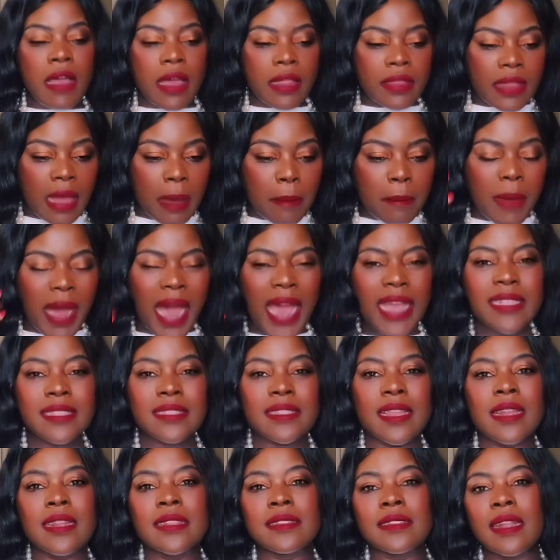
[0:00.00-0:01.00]
The
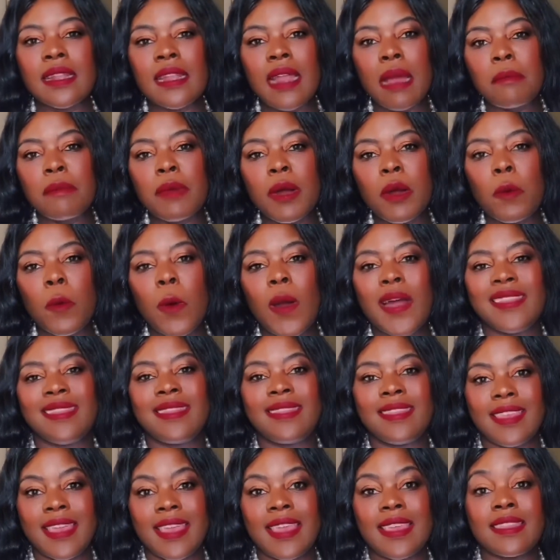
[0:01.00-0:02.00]
mindset is the number one
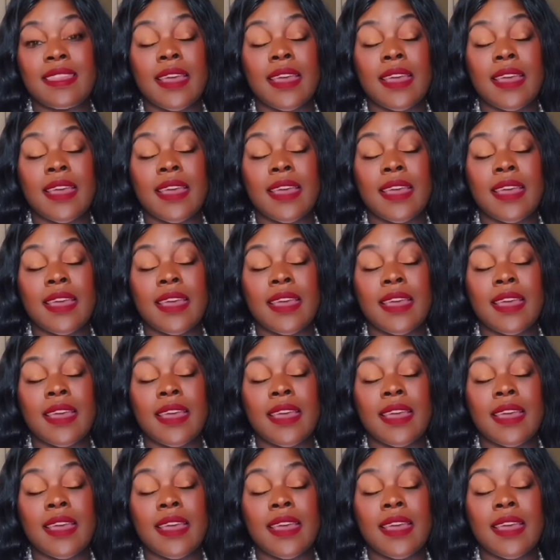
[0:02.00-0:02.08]
thing